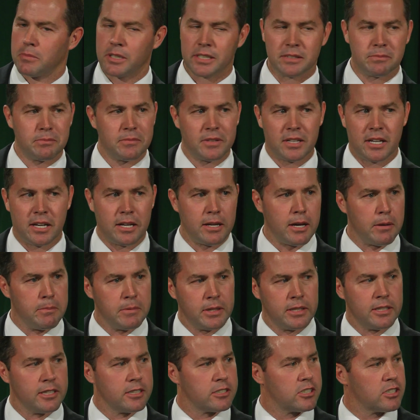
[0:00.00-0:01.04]
But, I
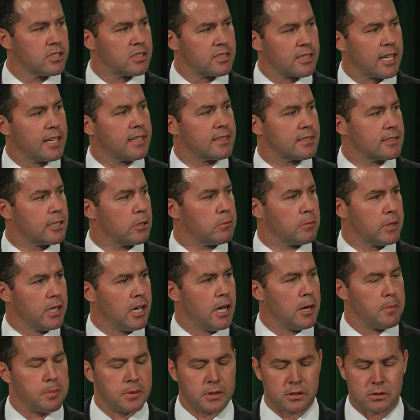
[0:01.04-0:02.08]
mean, it just kind of set me
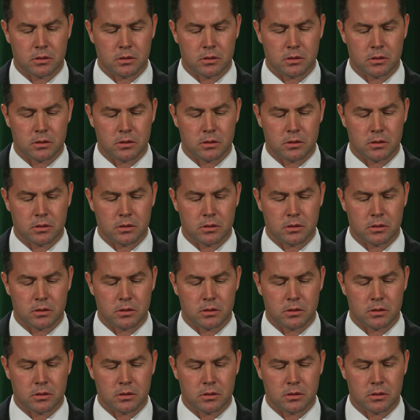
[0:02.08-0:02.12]
up.